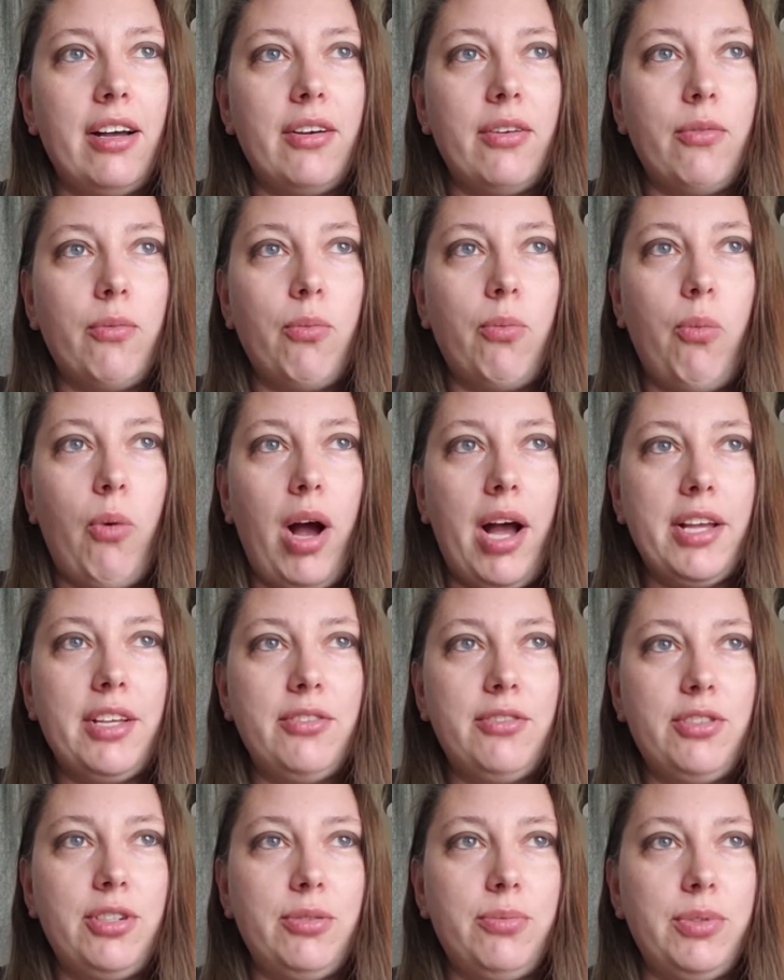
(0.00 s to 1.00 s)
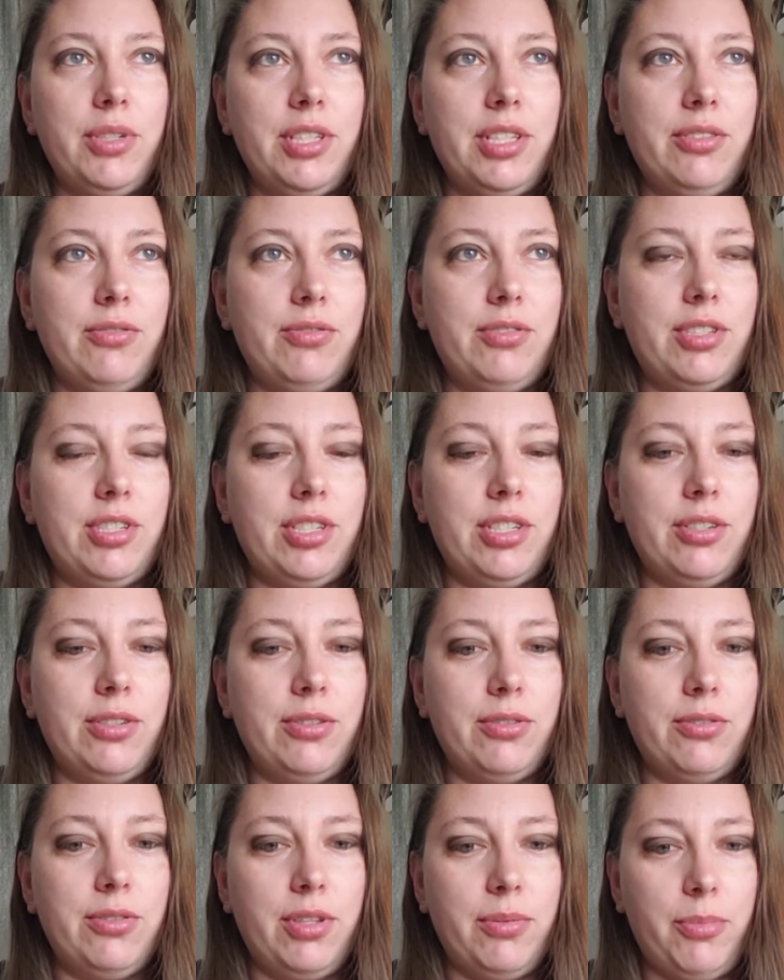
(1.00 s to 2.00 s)
Why you do what you
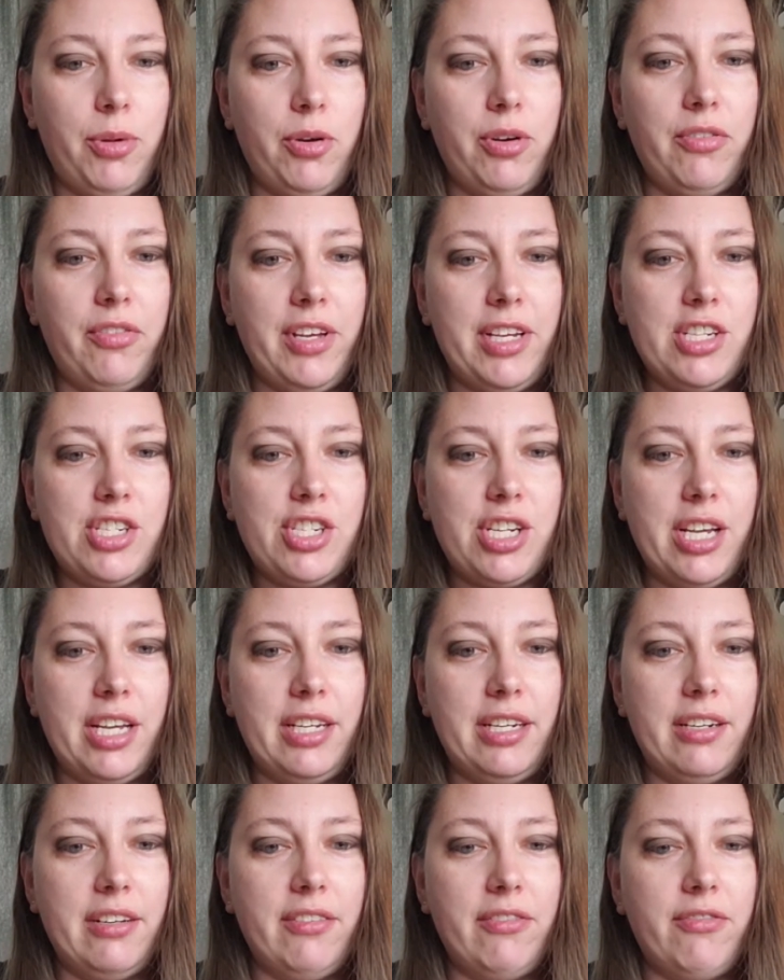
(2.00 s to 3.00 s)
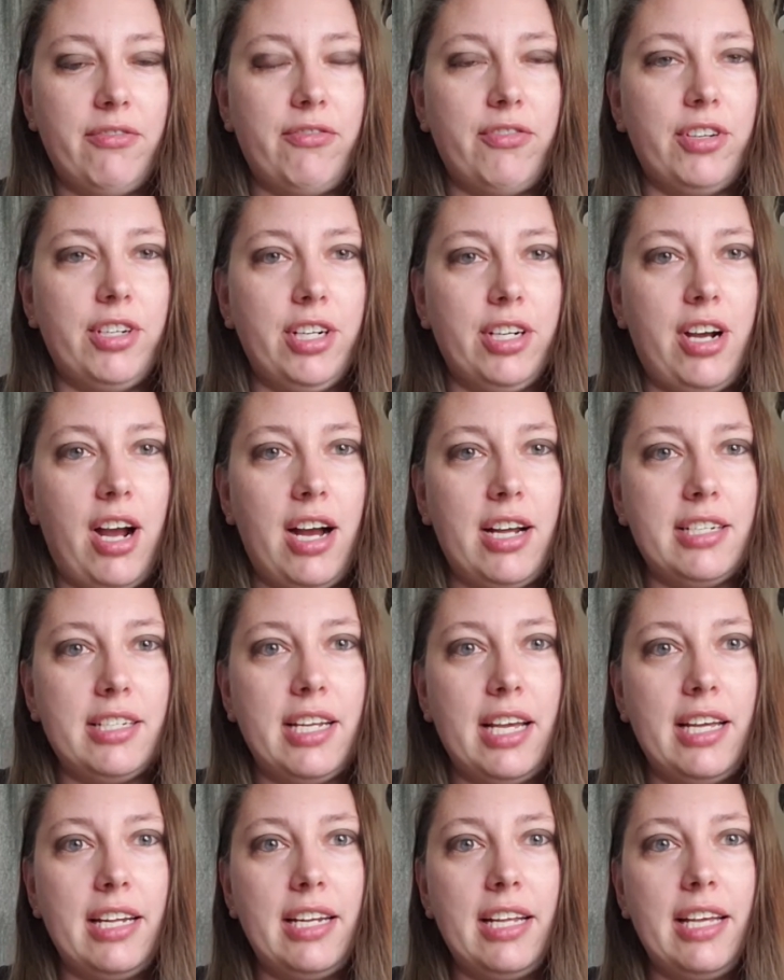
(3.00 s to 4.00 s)
do, the motivation for your
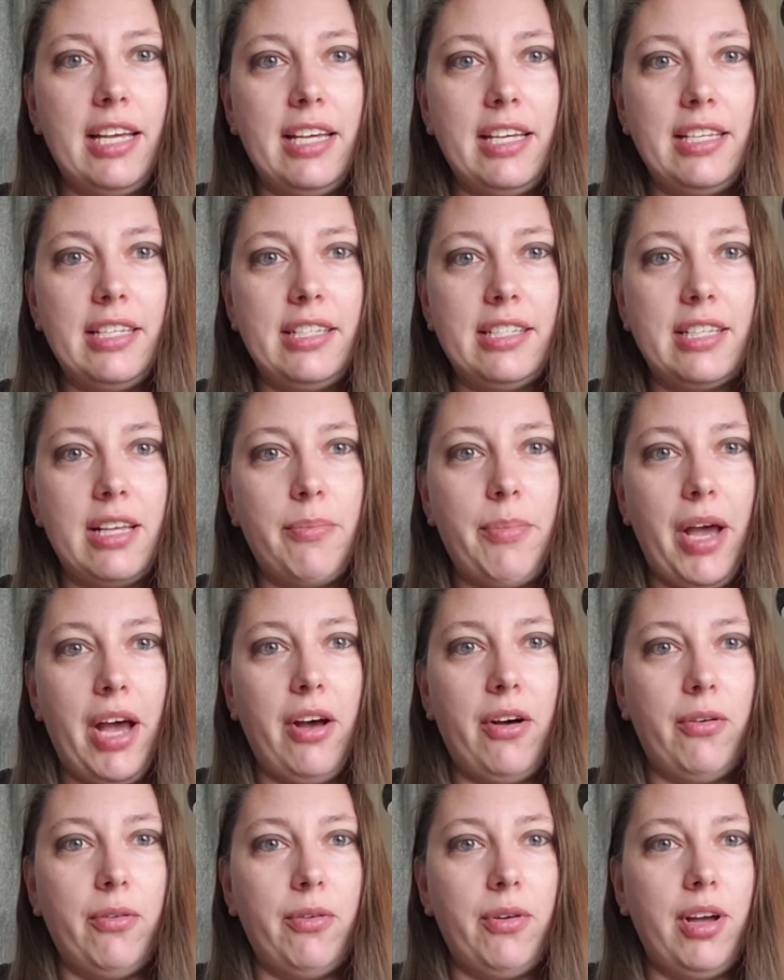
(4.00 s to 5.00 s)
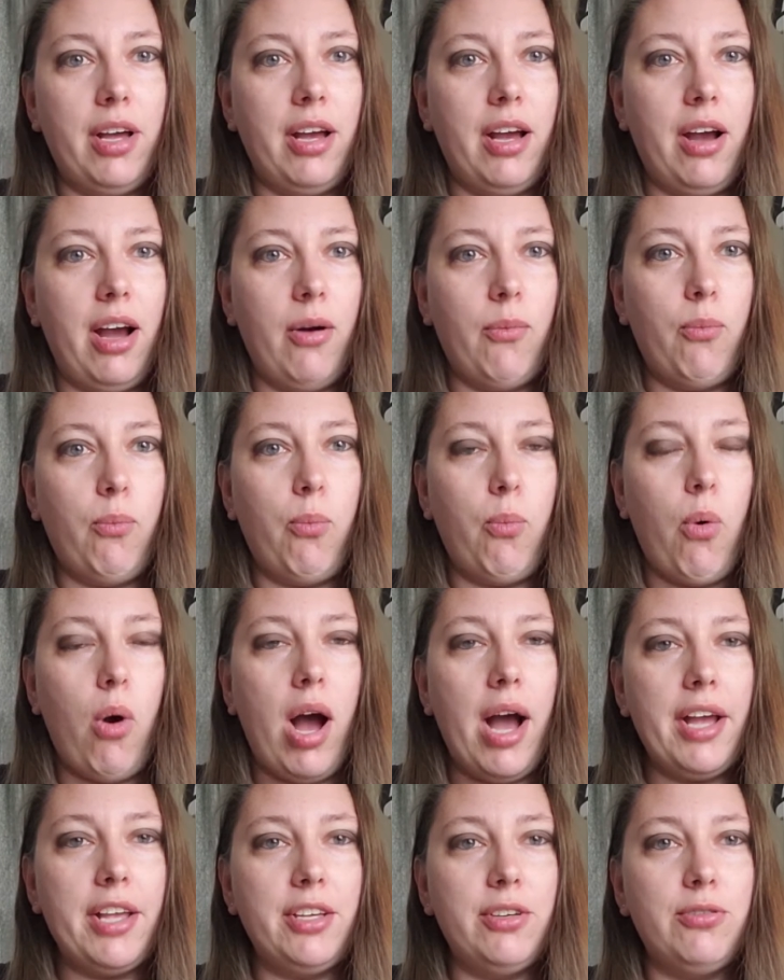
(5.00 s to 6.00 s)
content, is about
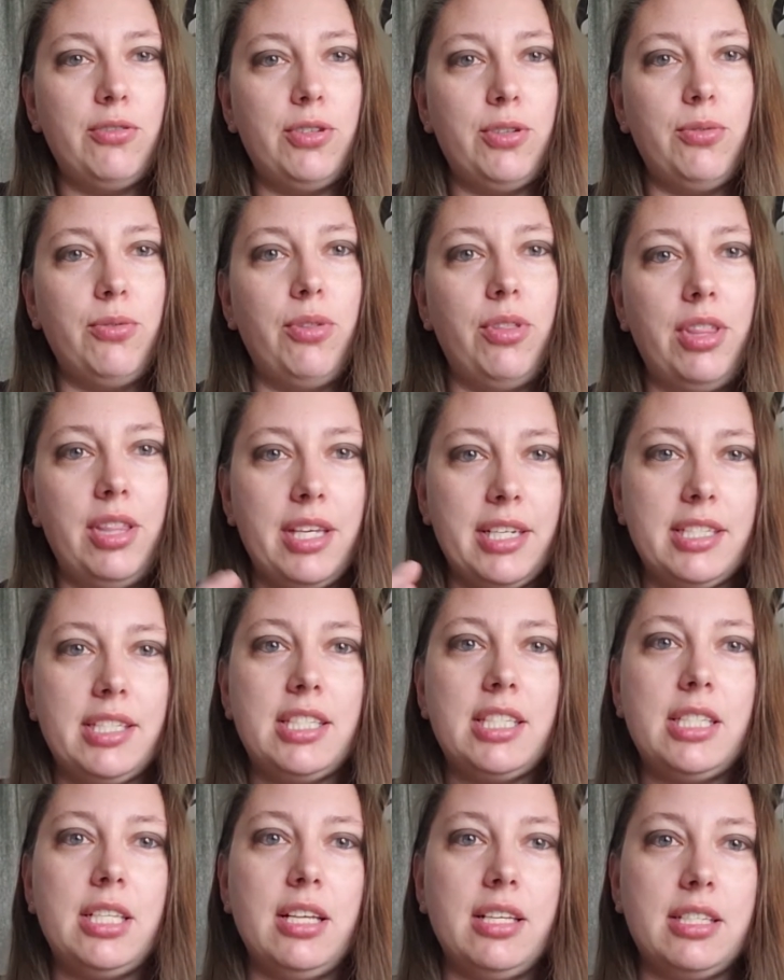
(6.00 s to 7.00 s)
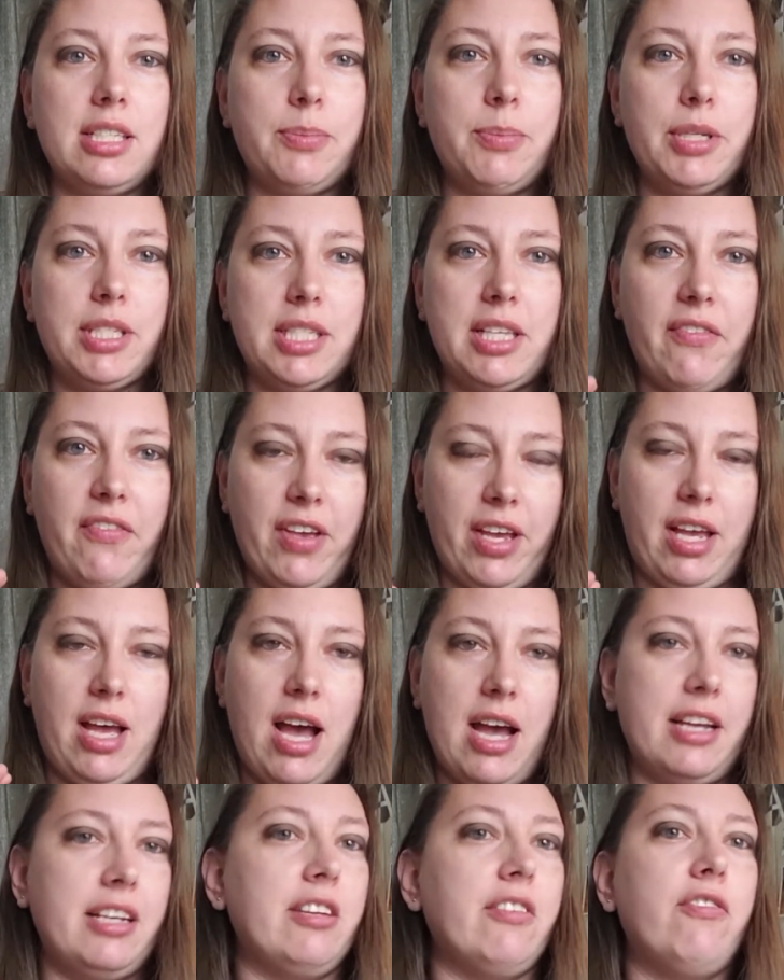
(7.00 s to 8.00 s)
why you do this specific
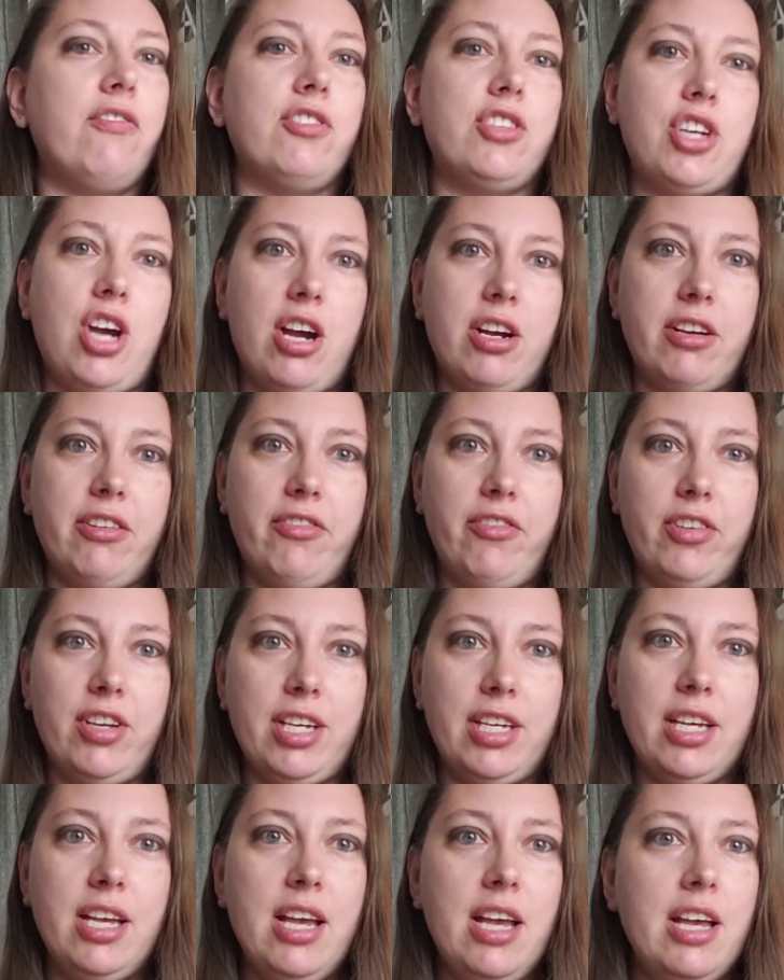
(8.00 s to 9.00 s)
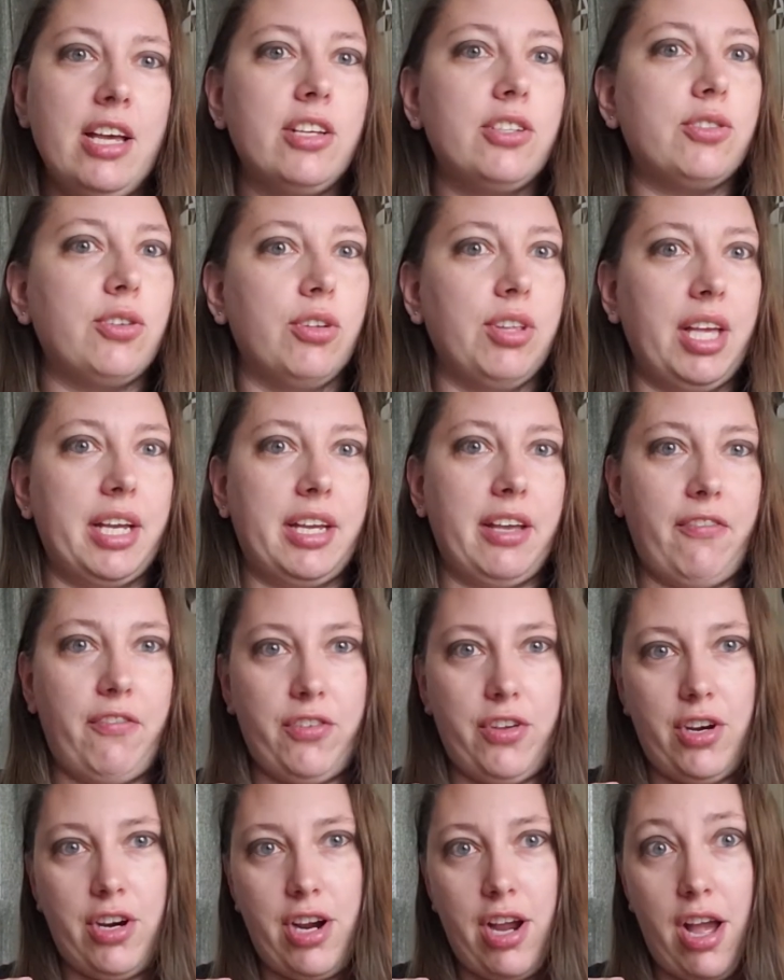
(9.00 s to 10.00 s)
kind of photography. So like, if
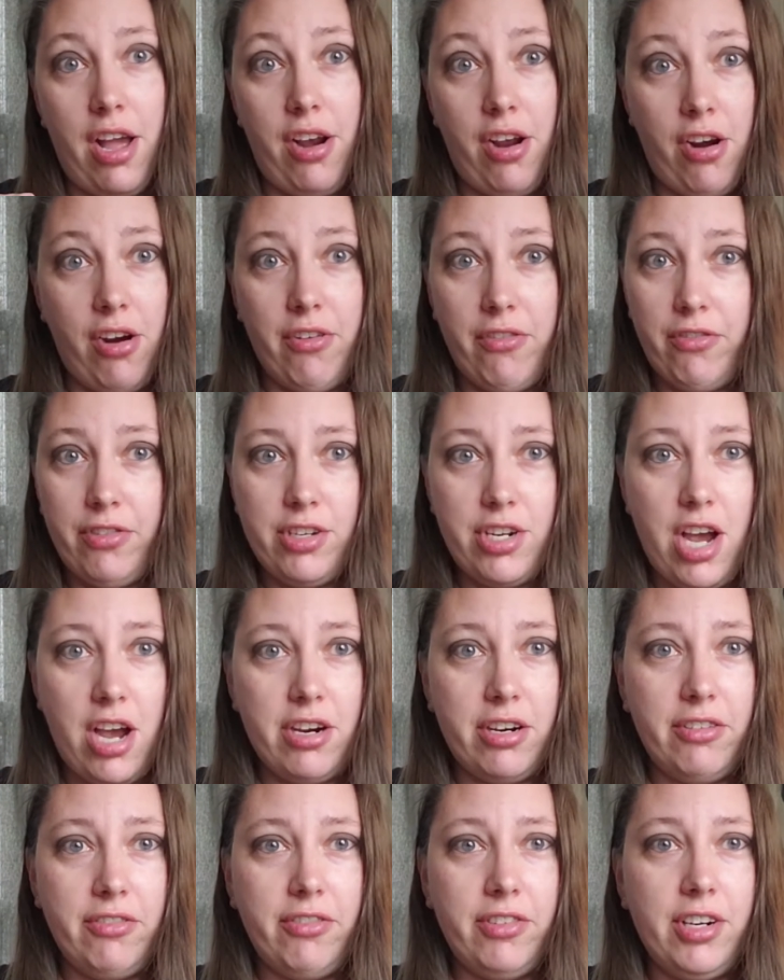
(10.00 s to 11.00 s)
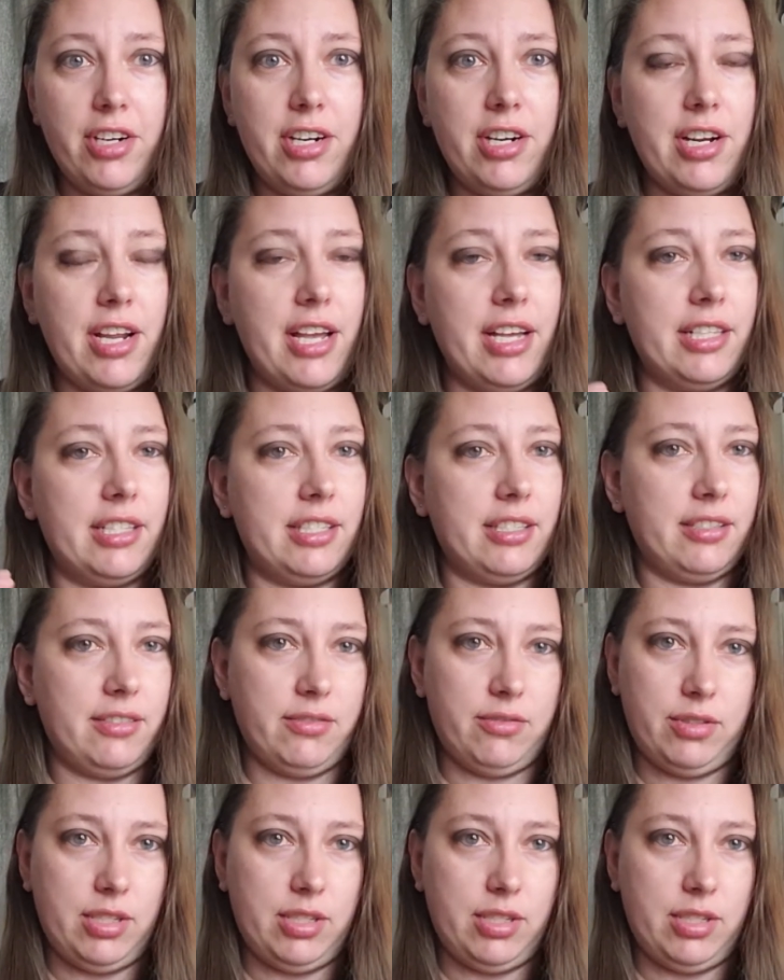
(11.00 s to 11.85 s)
you're an art photographer, it's,